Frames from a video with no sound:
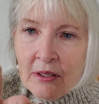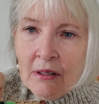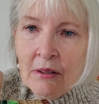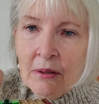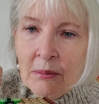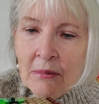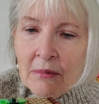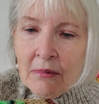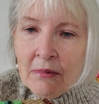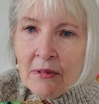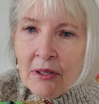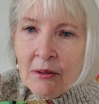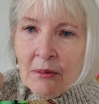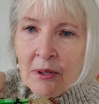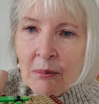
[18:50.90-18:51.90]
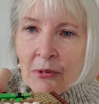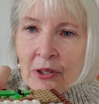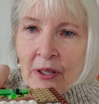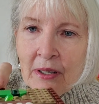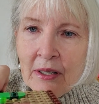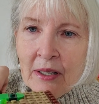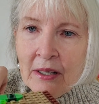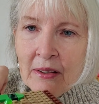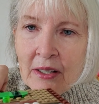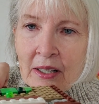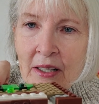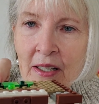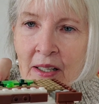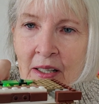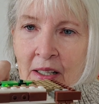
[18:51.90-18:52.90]
Oh, I don't want to break anything.
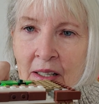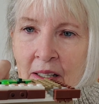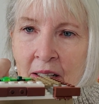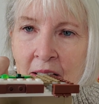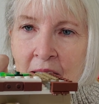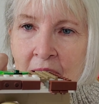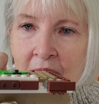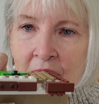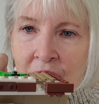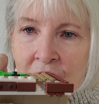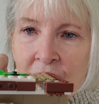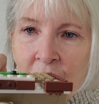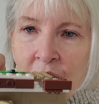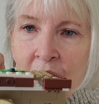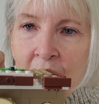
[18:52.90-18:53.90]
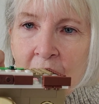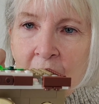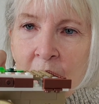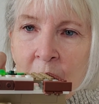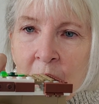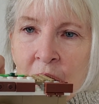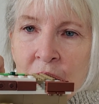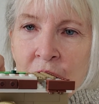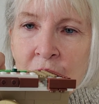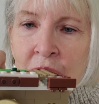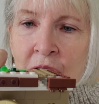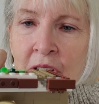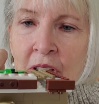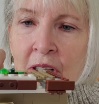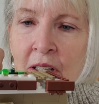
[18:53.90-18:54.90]
Can show it. When you turn
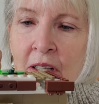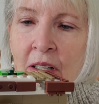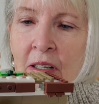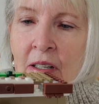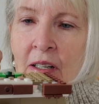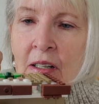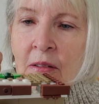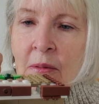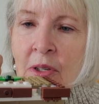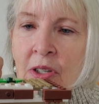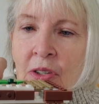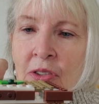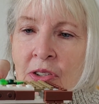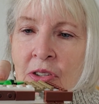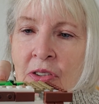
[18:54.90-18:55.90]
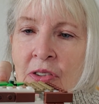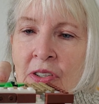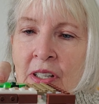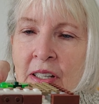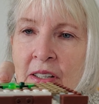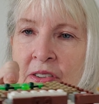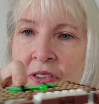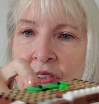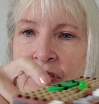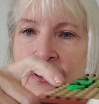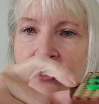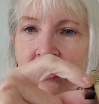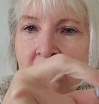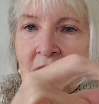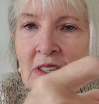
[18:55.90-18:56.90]
this,
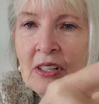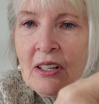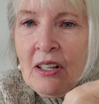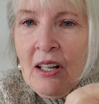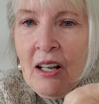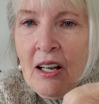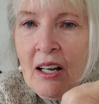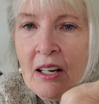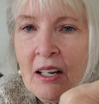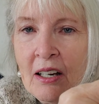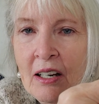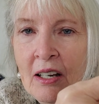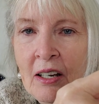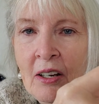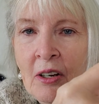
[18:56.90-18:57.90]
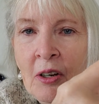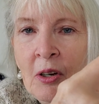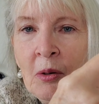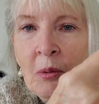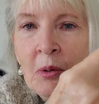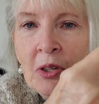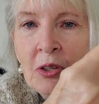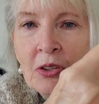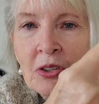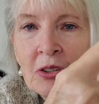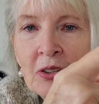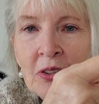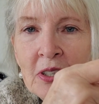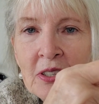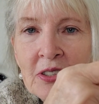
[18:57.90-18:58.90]
this is the clock. When you
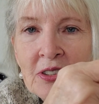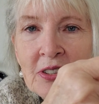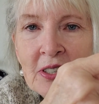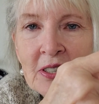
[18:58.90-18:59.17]
turn this